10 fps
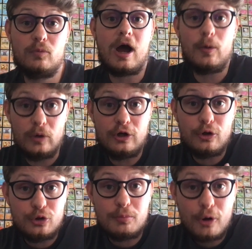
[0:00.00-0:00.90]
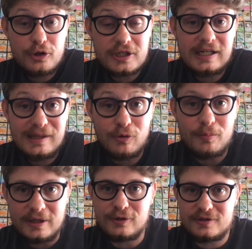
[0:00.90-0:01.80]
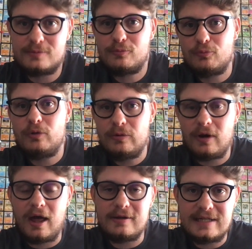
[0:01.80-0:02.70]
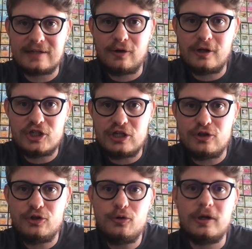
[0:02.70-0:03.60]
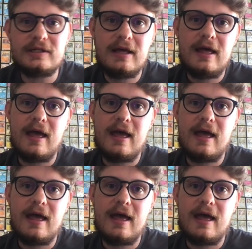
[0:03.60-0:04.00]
uh, we don't do personally anymore because we rely on technology to do it.